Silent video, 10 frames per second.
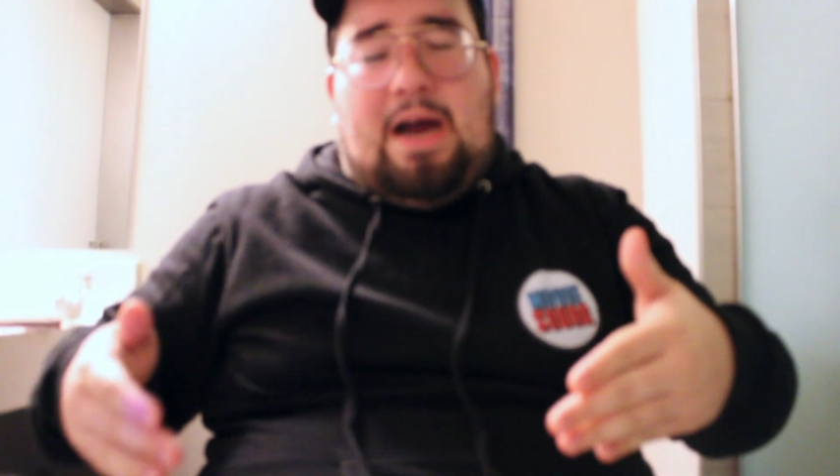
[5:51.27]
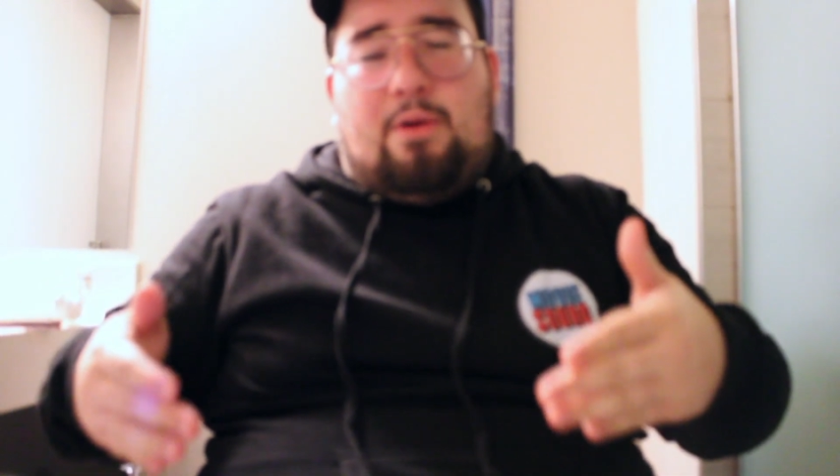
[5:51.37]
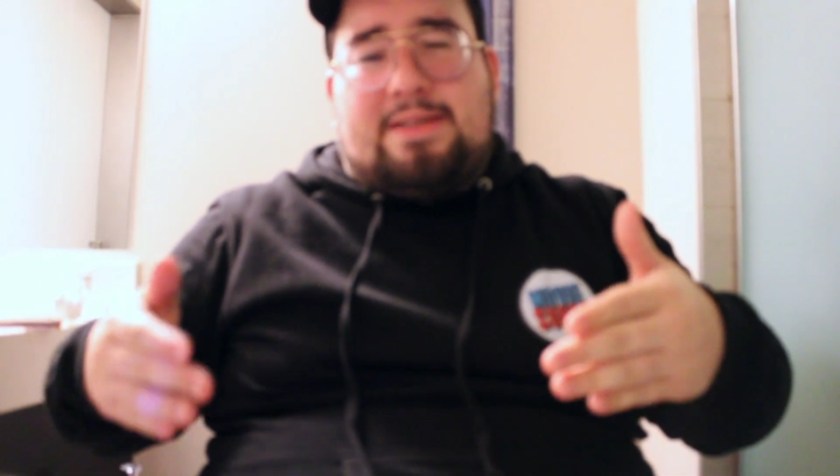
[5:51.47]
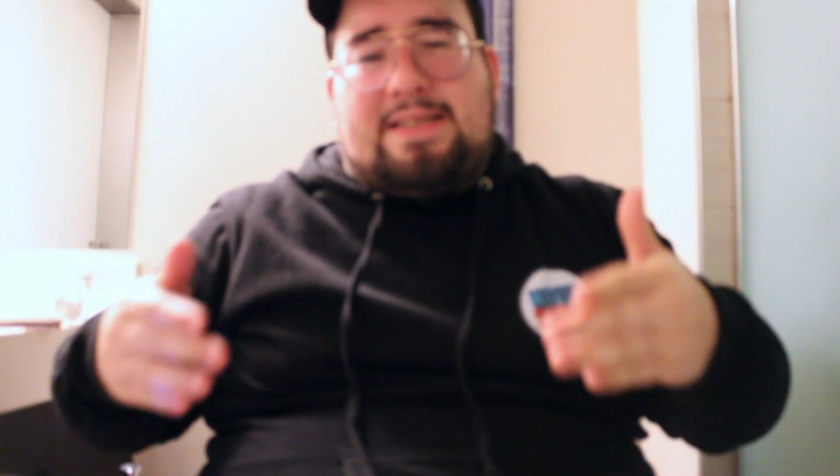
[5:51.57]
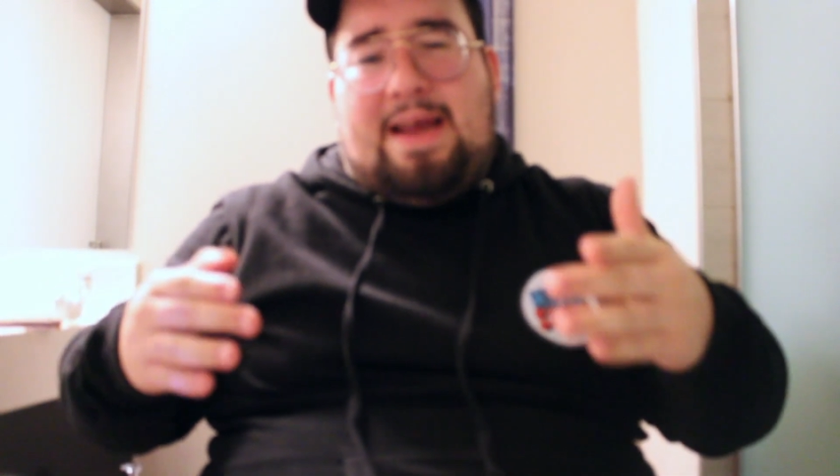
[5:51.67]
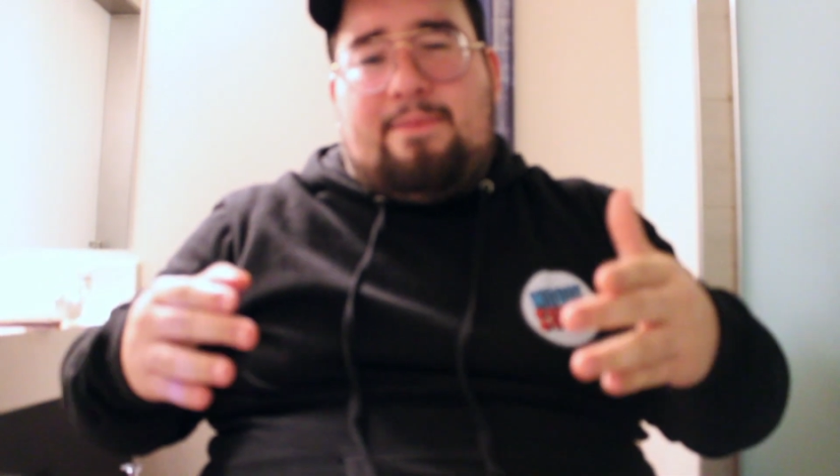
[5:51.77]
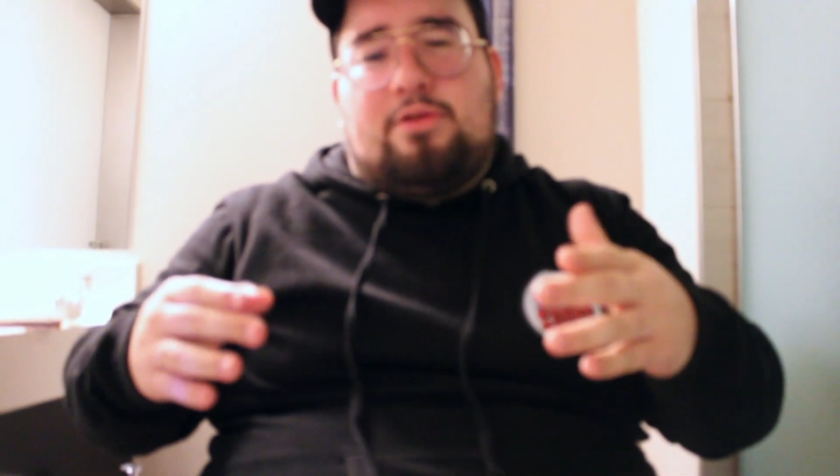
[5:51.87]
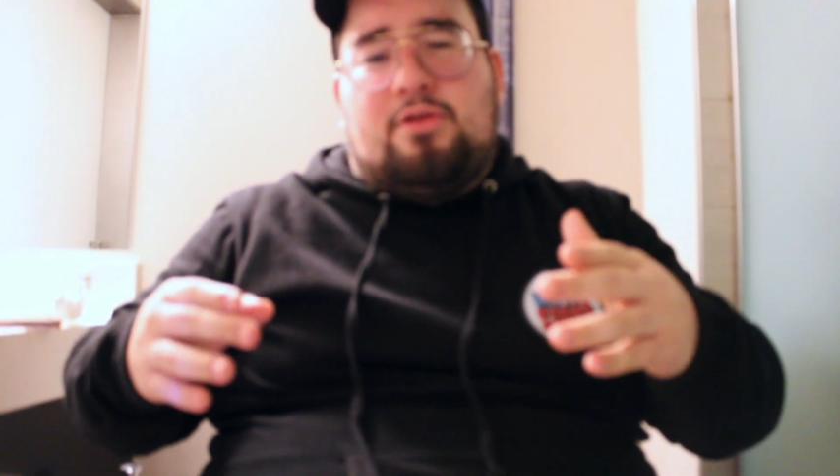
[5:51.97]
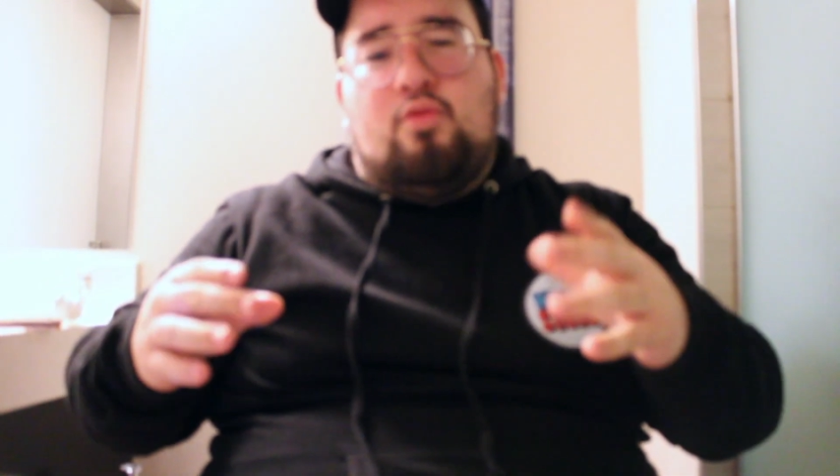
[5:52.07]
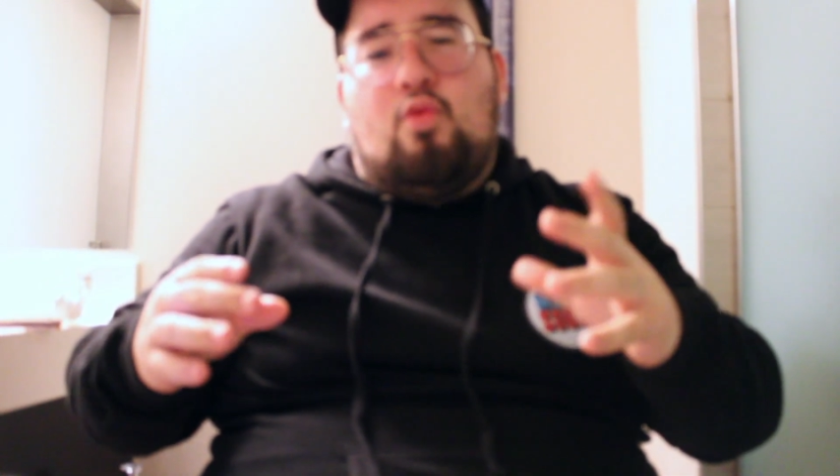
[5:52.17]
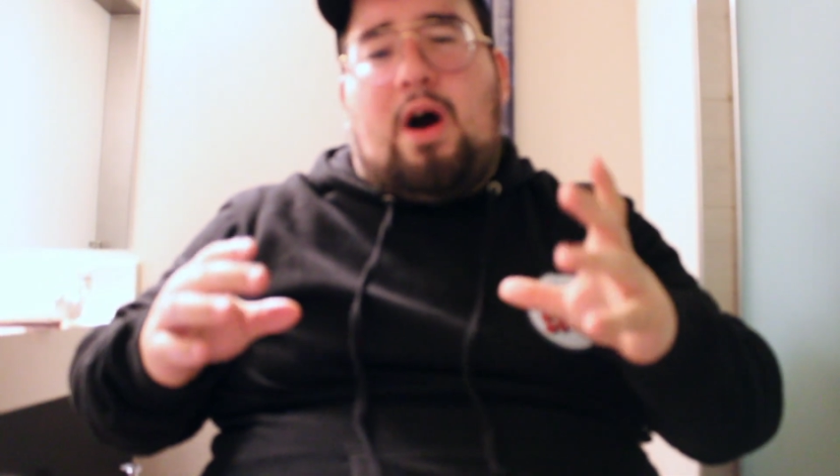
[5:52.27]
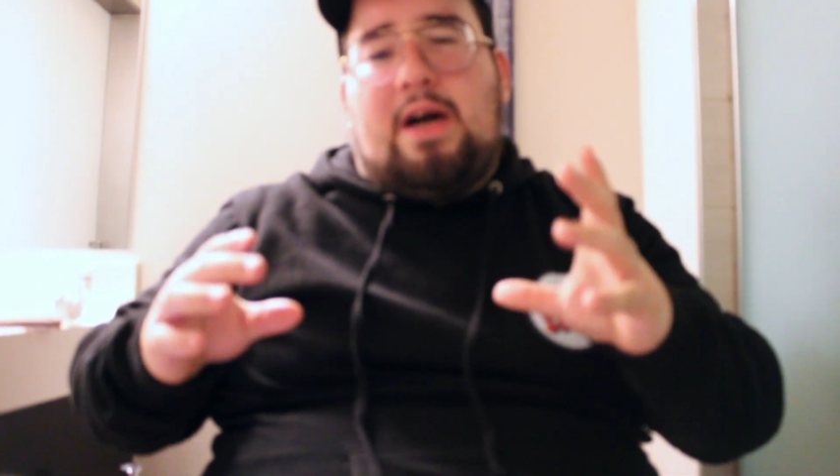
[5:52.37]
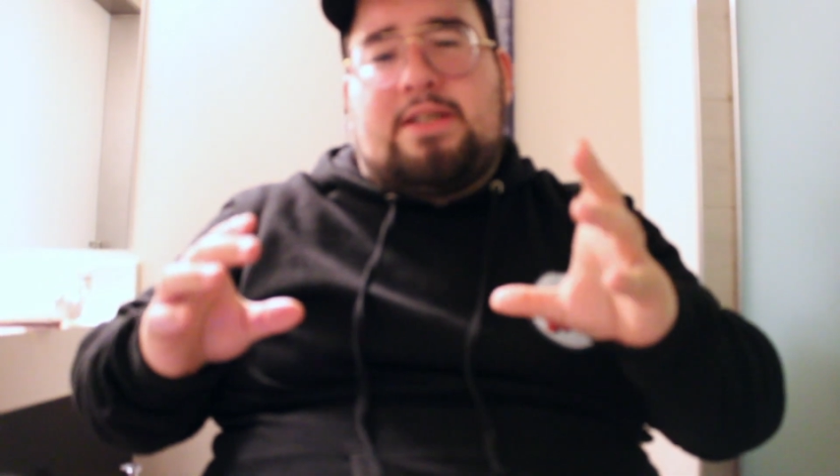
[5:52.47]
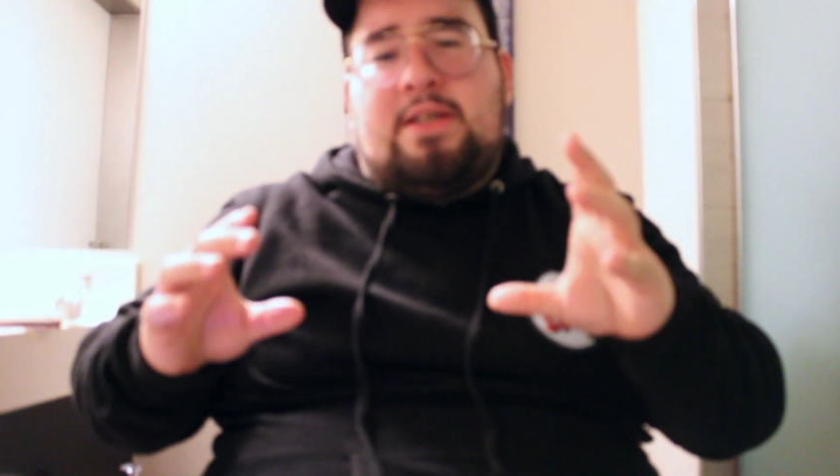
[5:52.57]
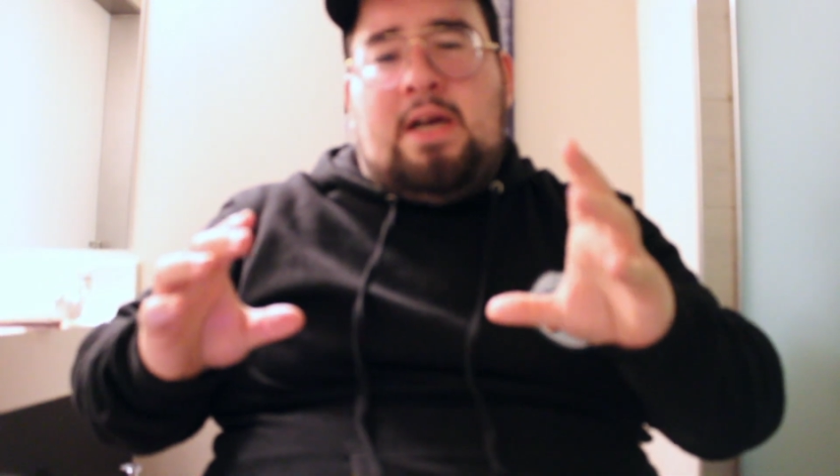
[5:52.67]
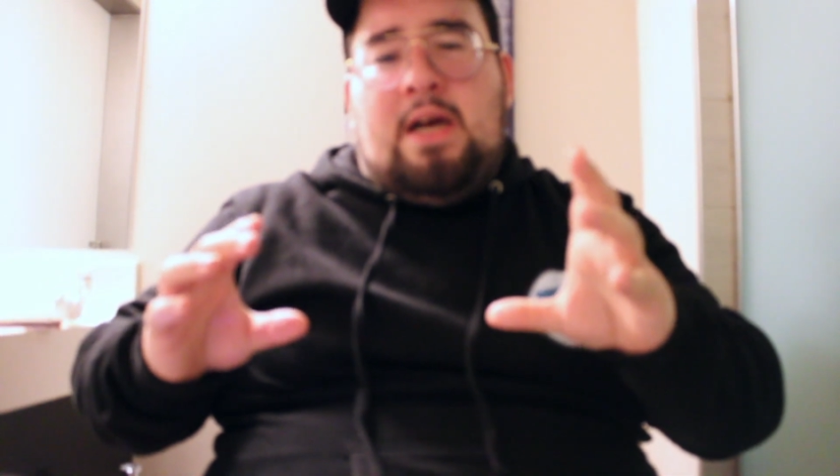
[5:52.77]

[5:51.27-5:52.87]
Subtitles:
I wasn't able to watch